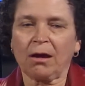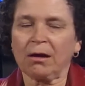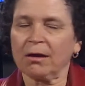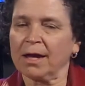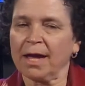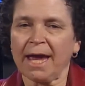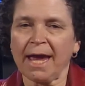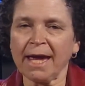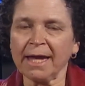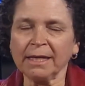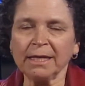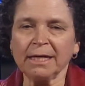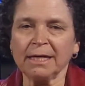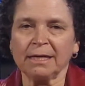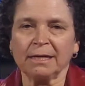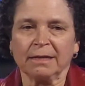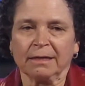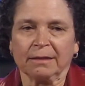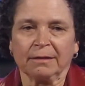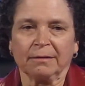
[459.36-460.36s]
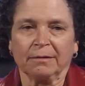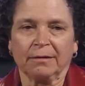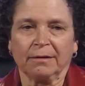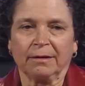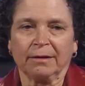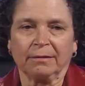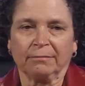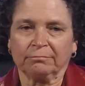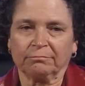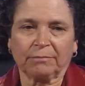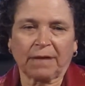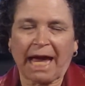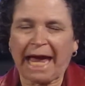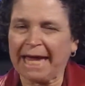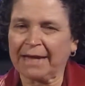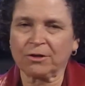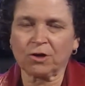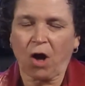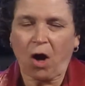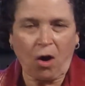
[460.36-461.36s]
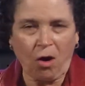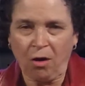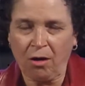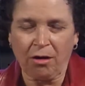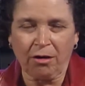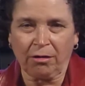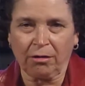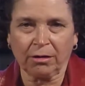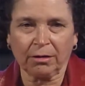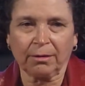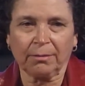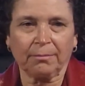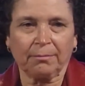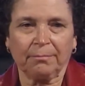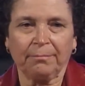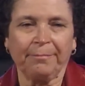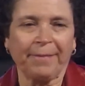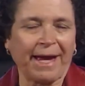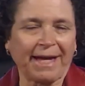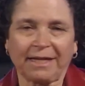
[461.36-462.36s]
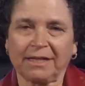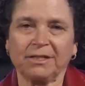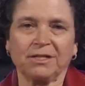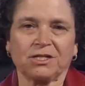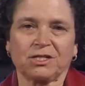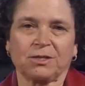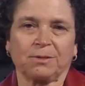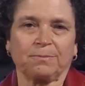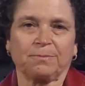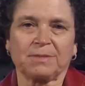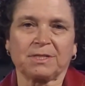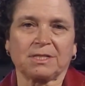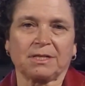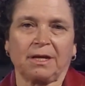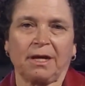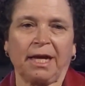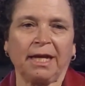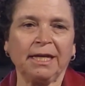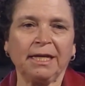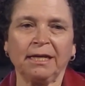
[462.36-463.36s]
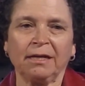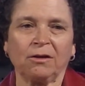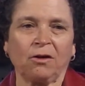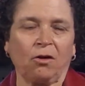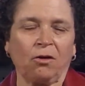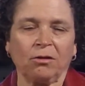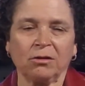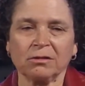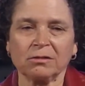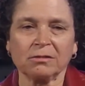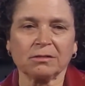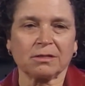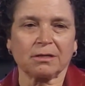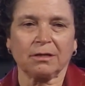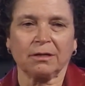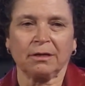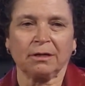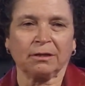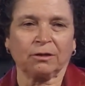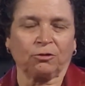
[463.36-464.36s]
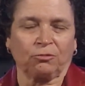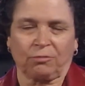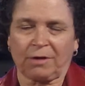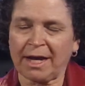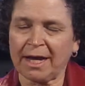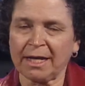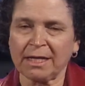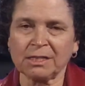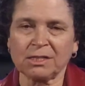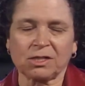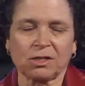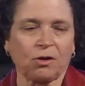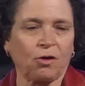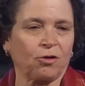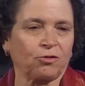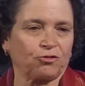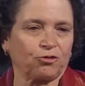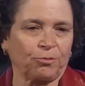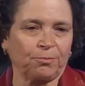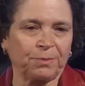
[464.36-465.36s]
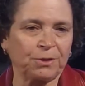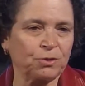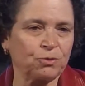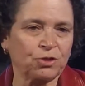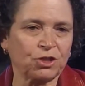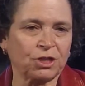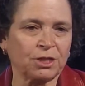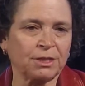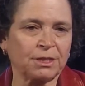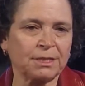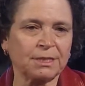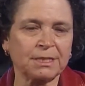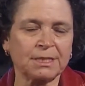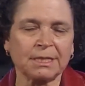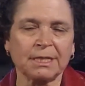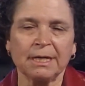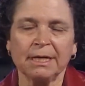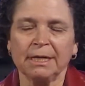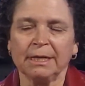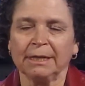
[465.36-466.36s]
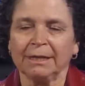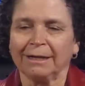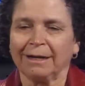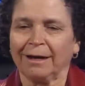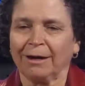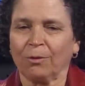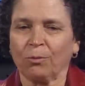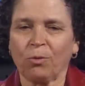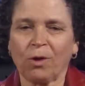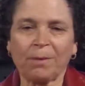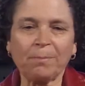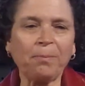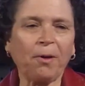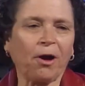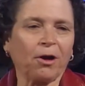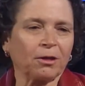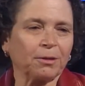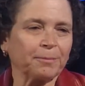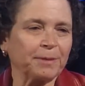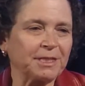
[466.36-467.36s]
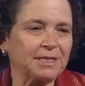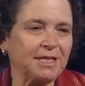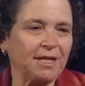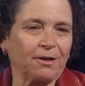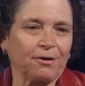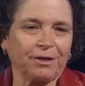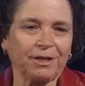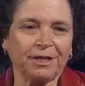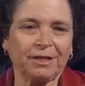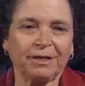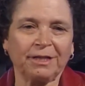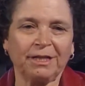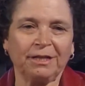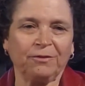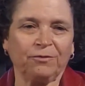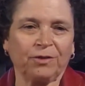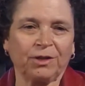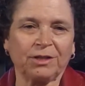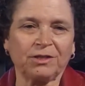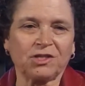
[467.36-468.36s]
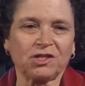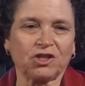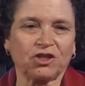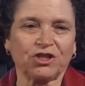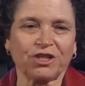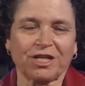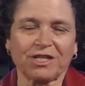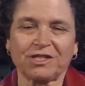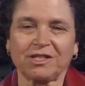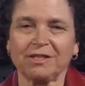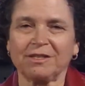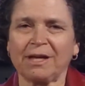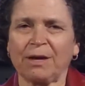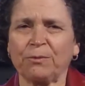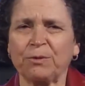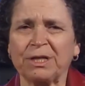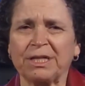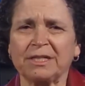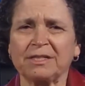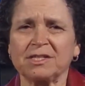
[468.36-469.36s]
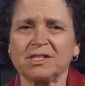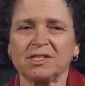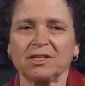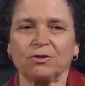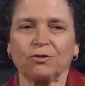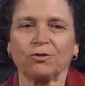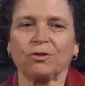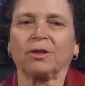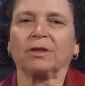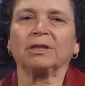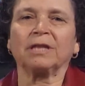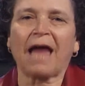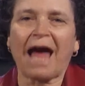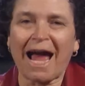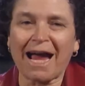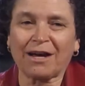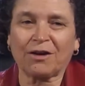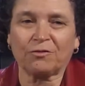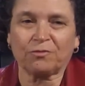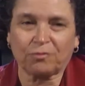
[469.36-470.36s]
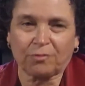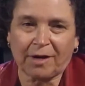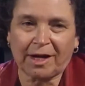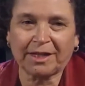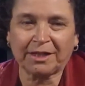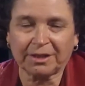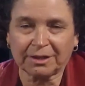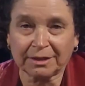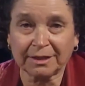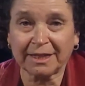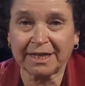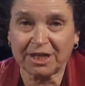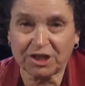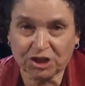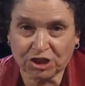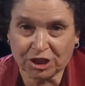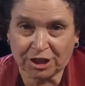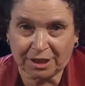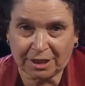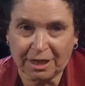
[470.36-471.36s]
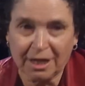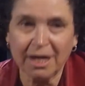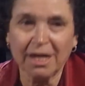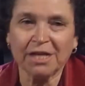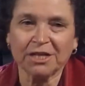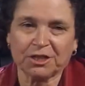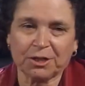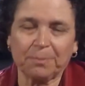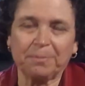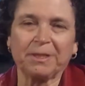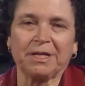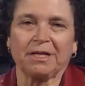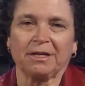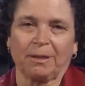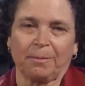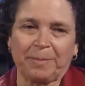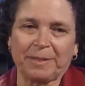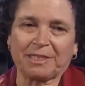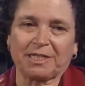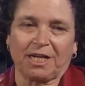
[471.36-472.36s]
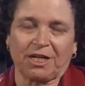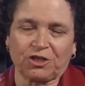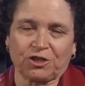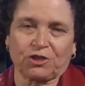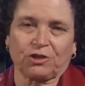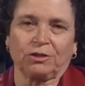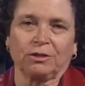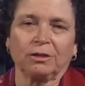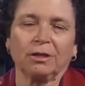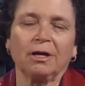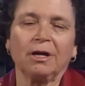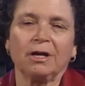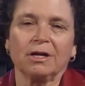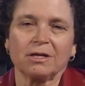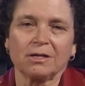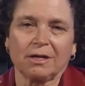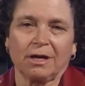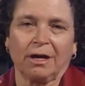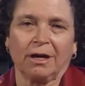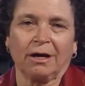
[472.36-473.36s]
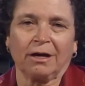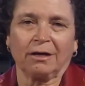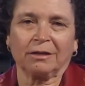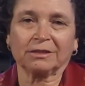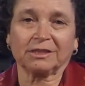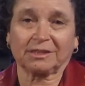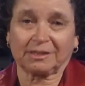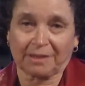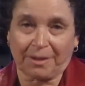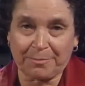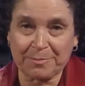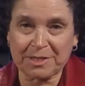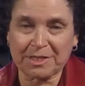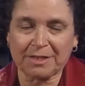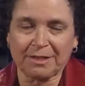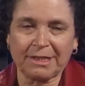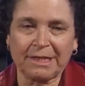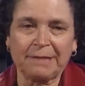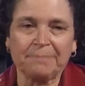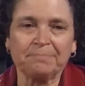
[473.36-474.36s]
any and all mechanisms, any and all grants, contributions. One parliamentarian even suggested that we consider the lack of regulation to be a potential subsidy.